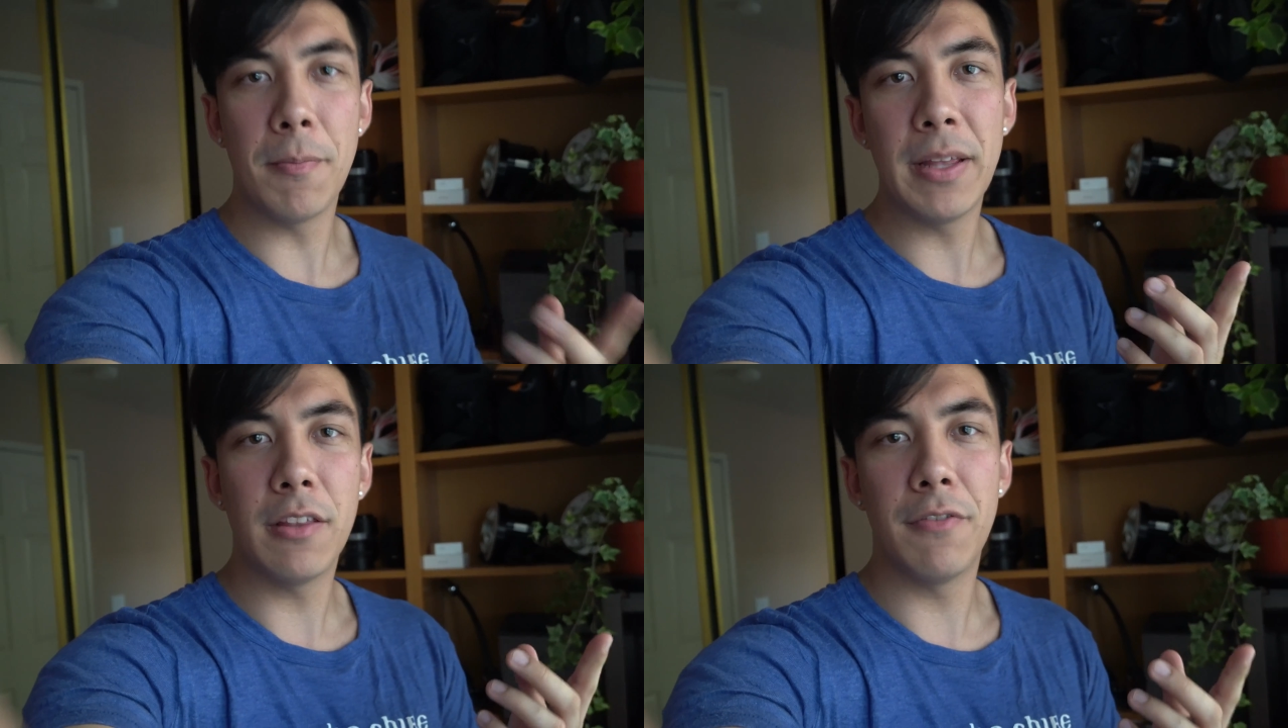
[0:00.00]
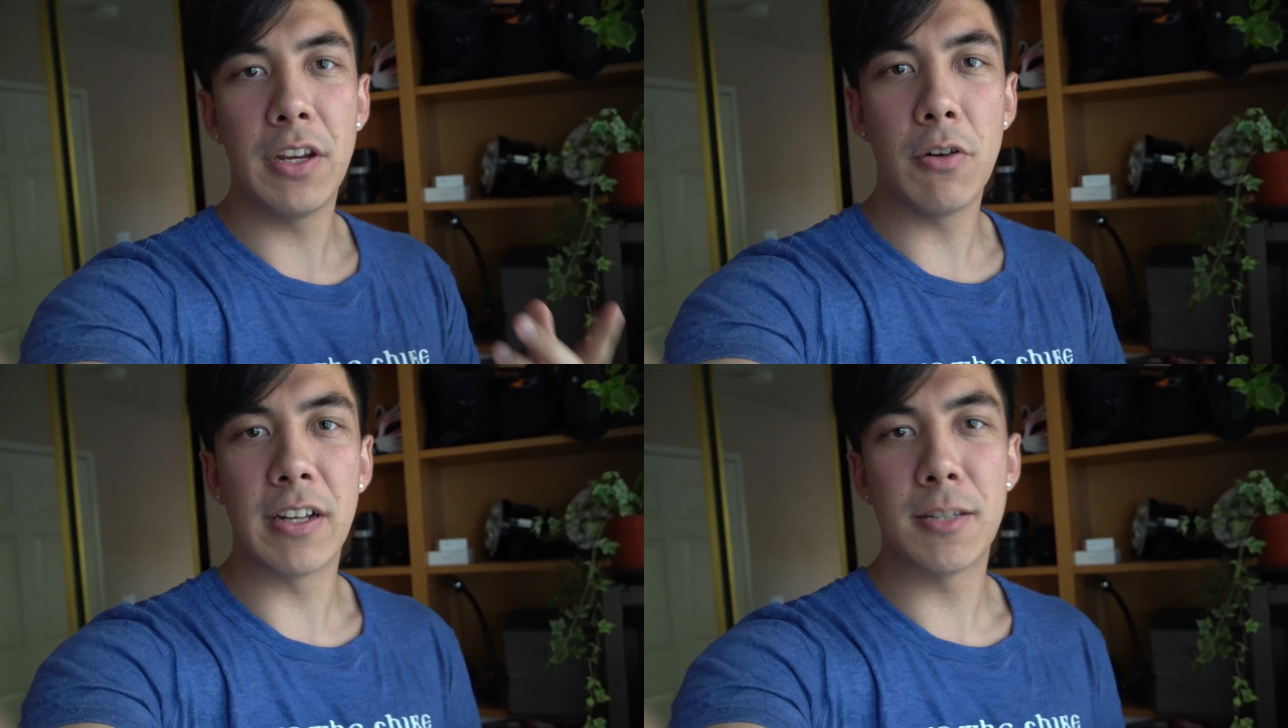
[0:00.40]
made the
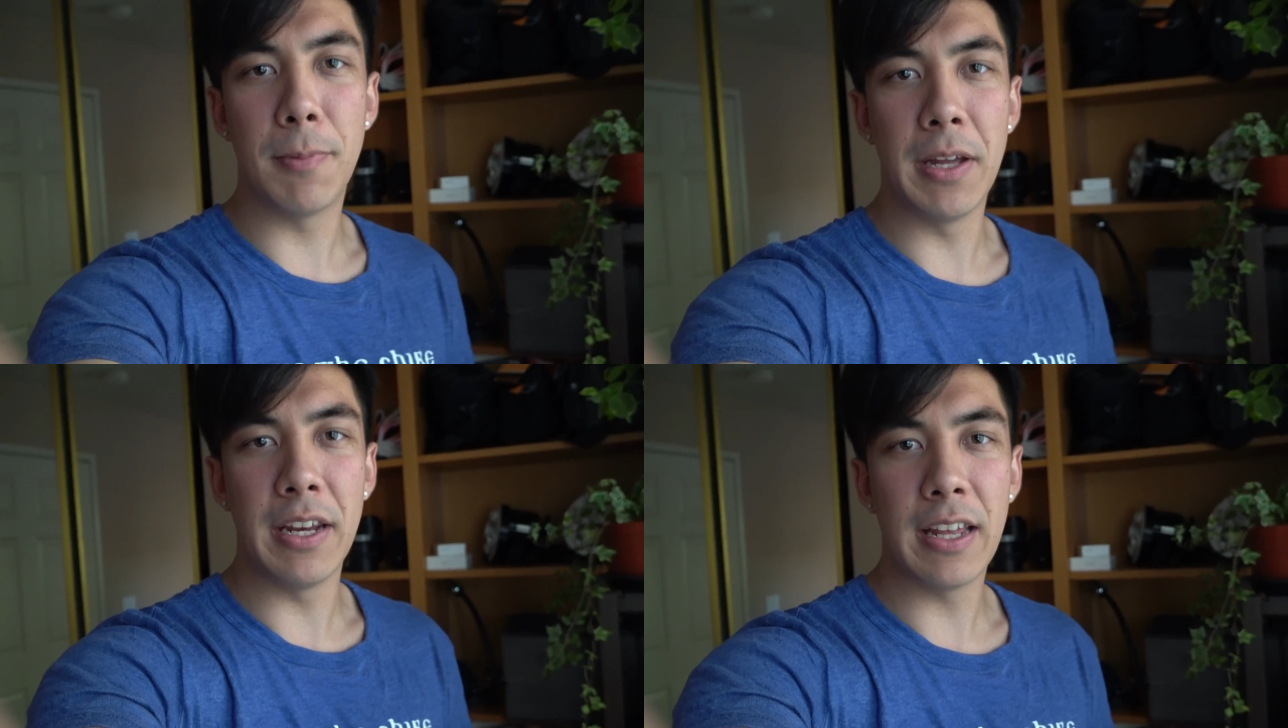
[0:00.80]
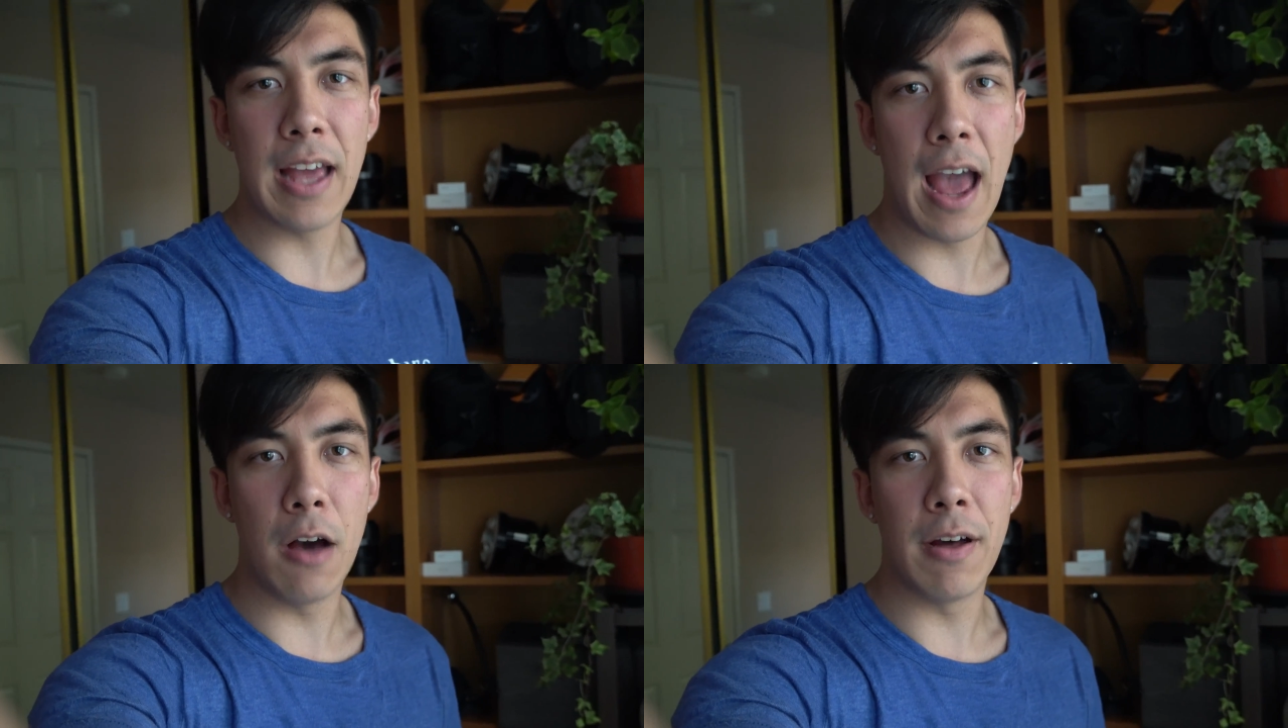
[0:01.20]
video explaining
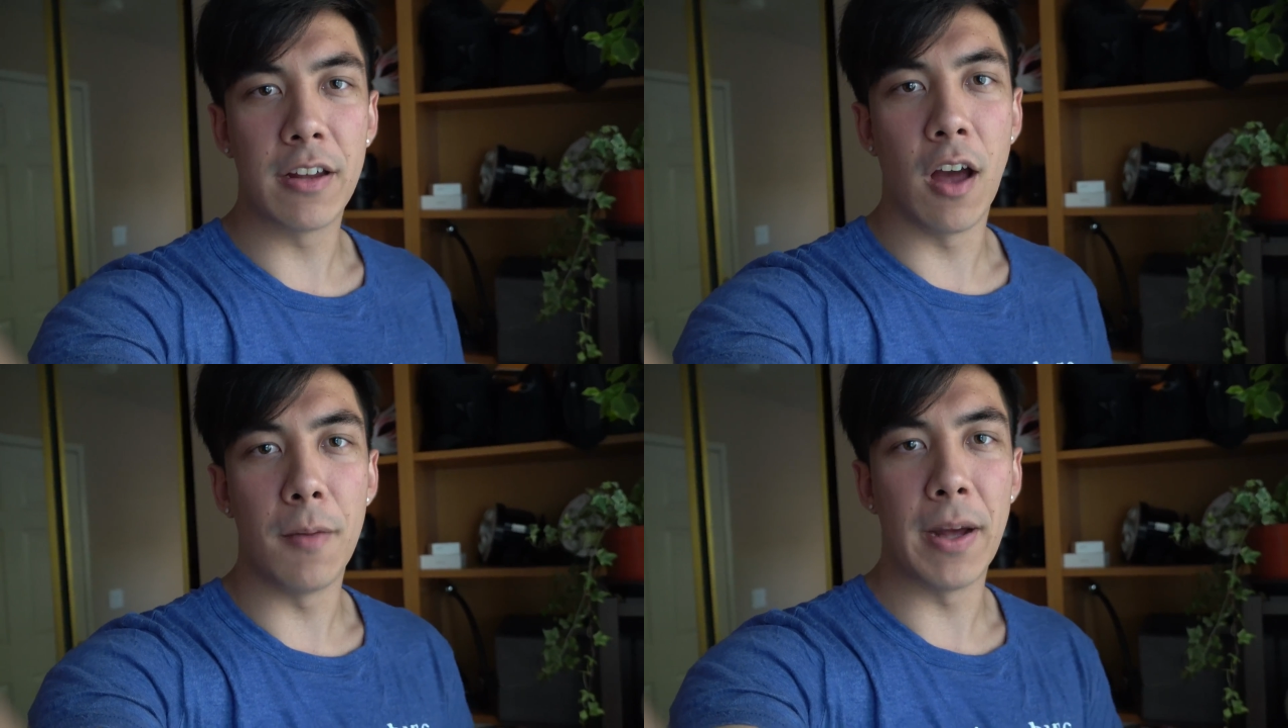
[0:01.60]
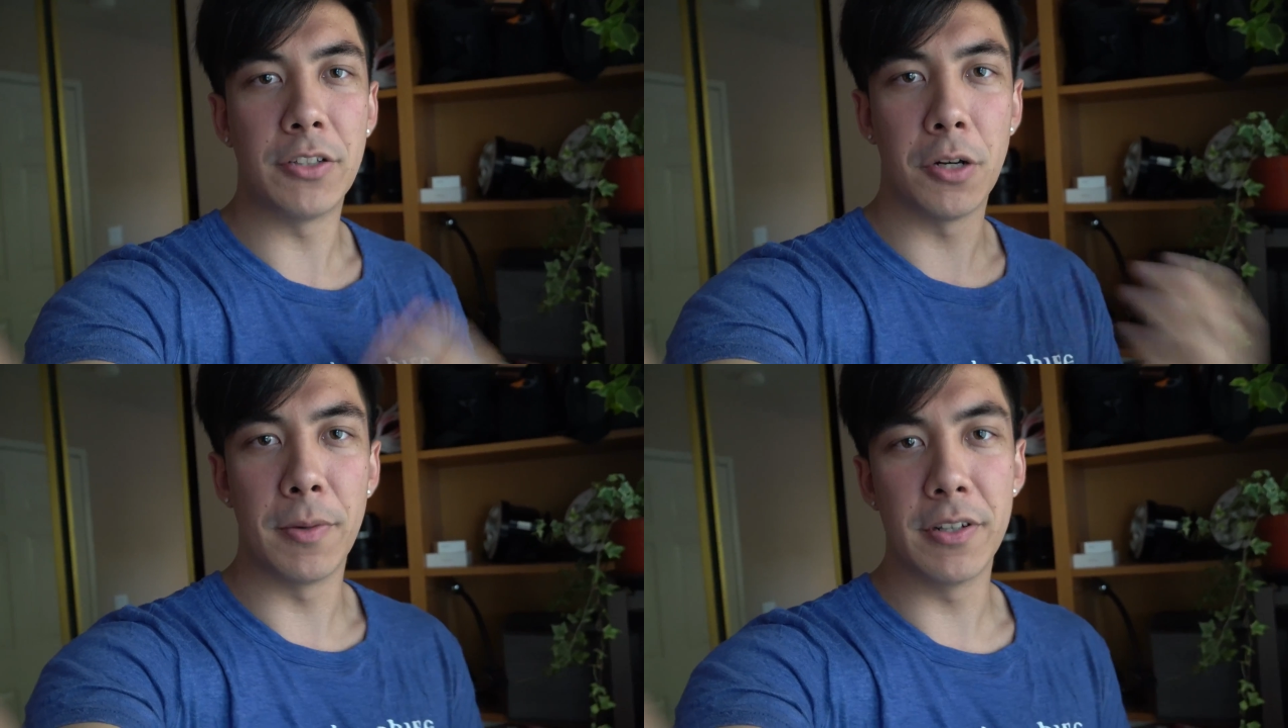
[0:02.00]
how I got my
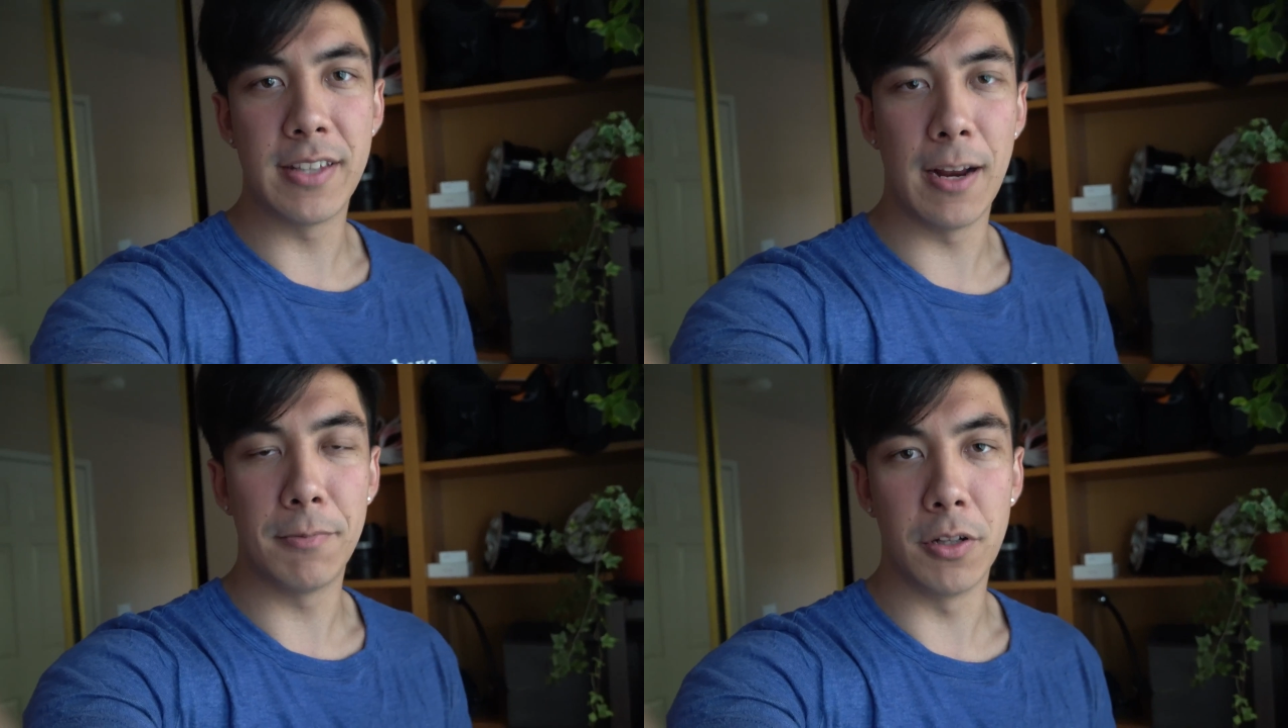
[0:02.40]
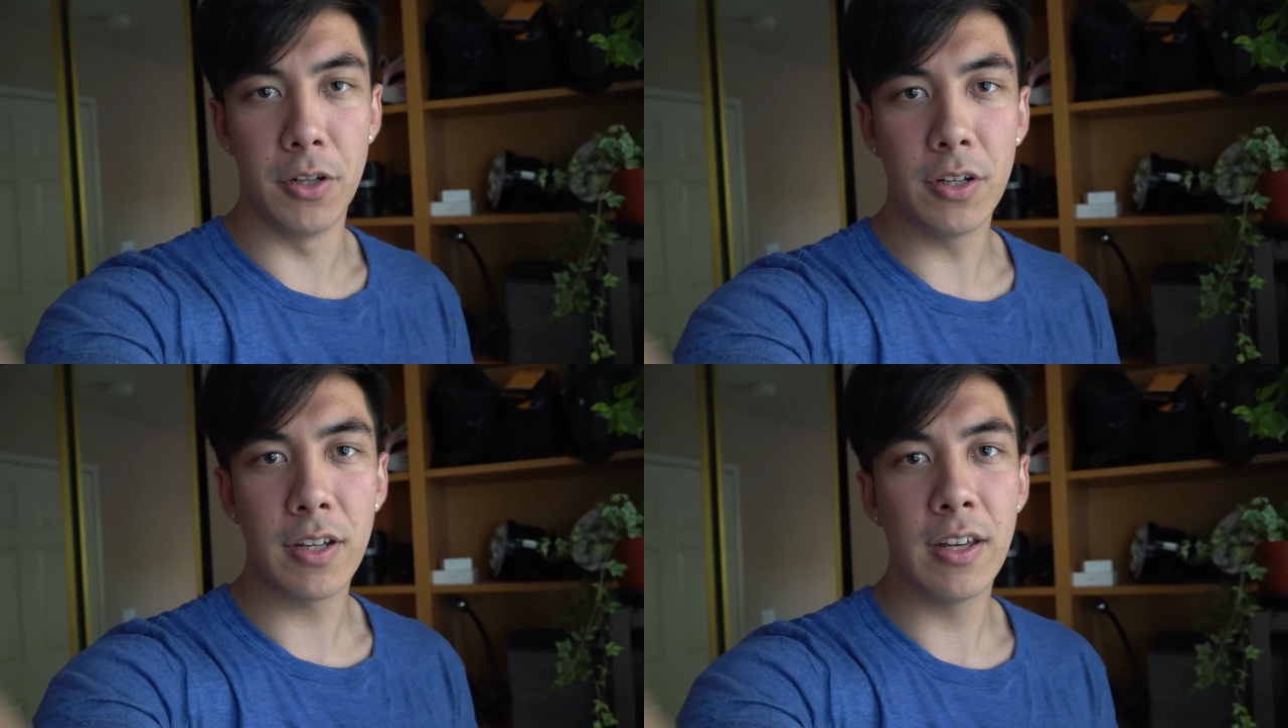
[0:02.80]
terminal setup to
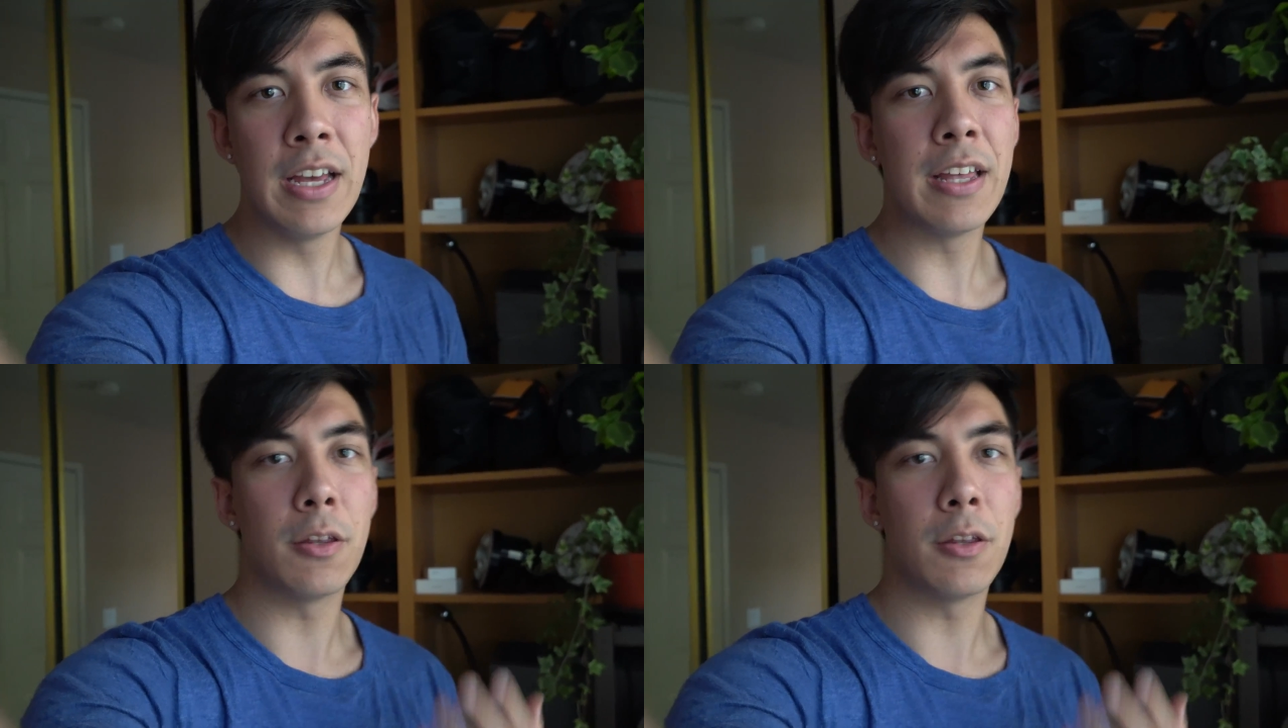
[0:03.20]
look